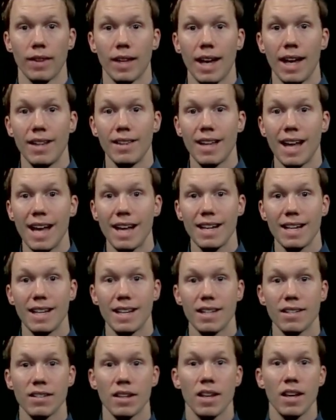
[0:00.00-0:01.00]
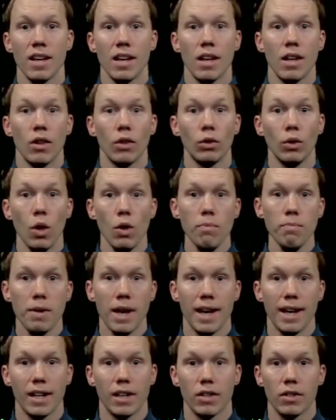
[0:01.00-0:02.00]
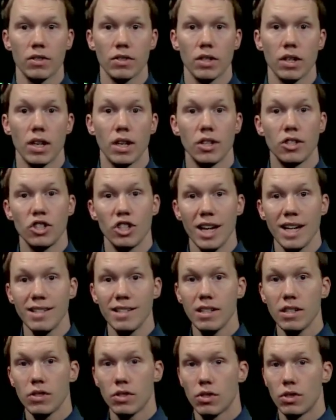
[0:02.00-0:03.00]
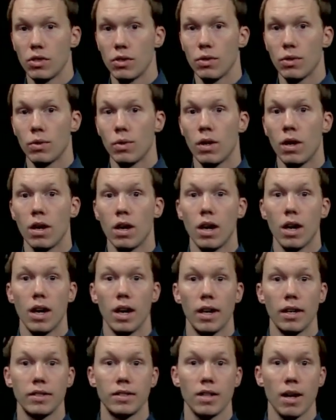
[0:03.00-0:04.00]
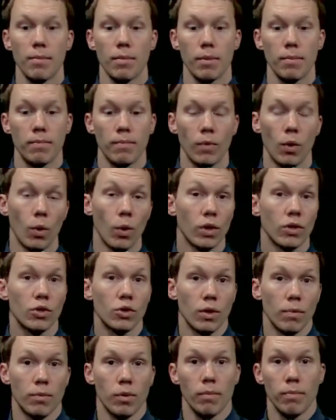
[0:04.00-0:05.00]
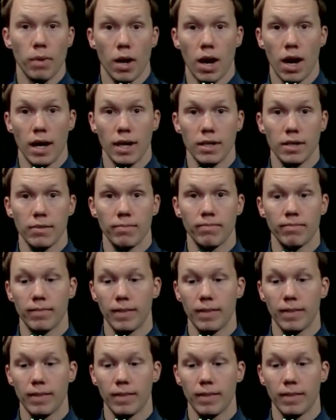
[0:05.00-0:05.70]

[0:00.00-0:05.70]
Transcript: and that is lone pairs adjacent to a double or triple bond.